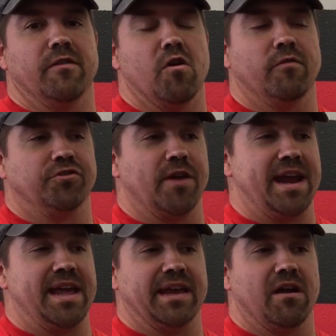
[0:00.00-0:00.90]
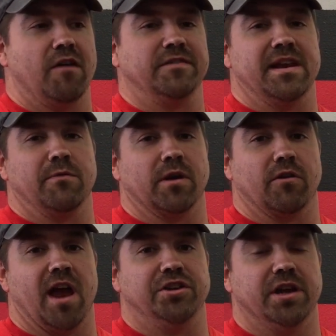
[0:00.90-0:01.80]
overtraining and often a
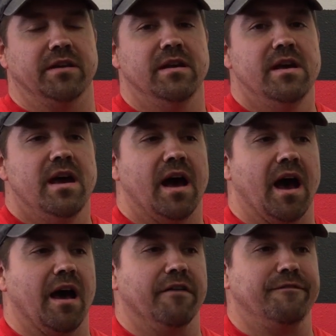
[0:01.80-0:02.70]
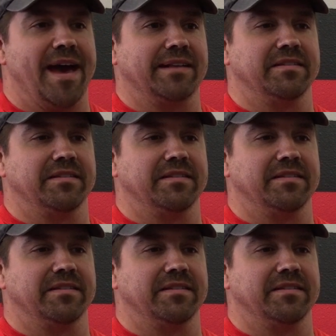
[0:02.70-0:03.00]
regression effect.